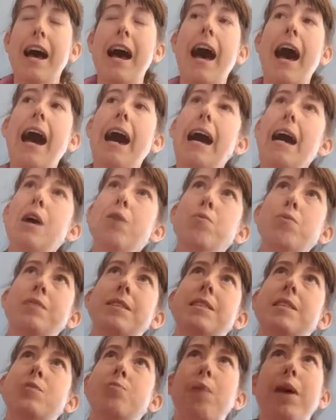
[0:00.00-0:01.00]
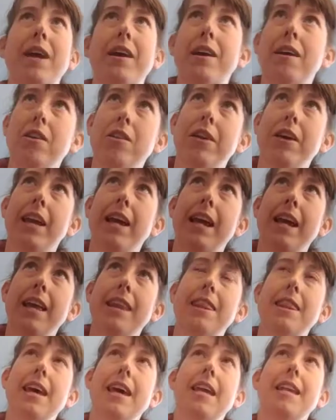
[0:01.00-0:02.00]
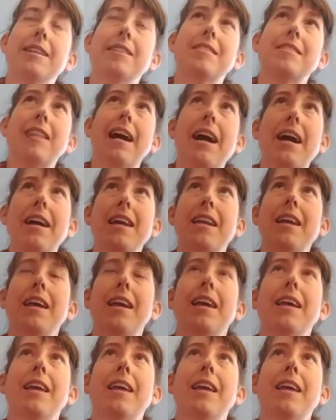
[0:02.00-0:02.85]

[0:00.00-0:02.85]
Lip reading: I would speculate that it's not